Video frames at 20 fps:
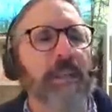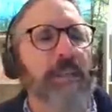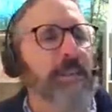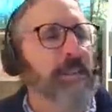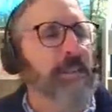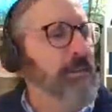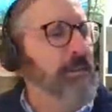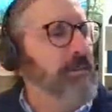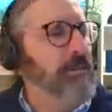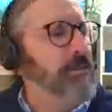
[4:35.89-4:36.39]

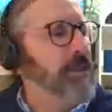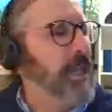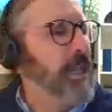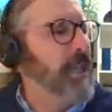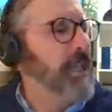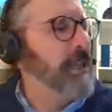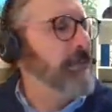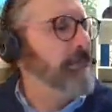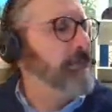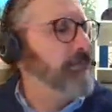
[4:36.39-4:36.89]
here,
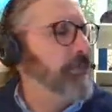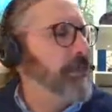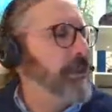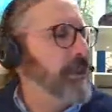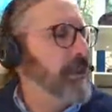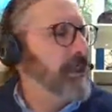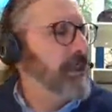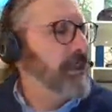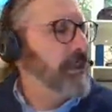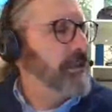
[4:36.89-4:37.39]
Jana.
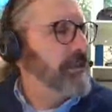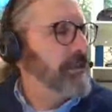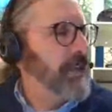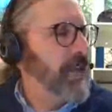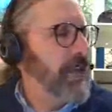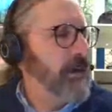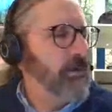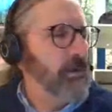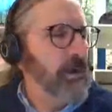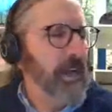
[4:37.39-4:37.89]
It's
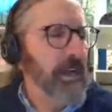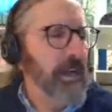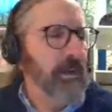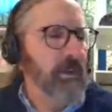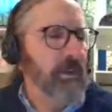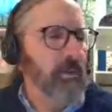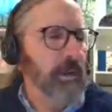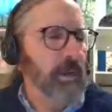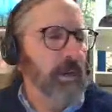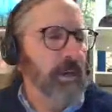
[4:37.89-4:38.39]
not wanting
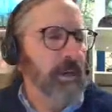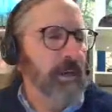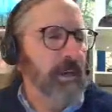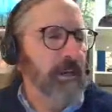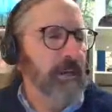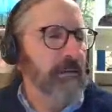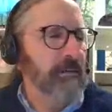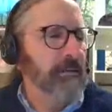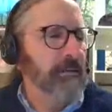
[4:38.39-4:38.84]
to work.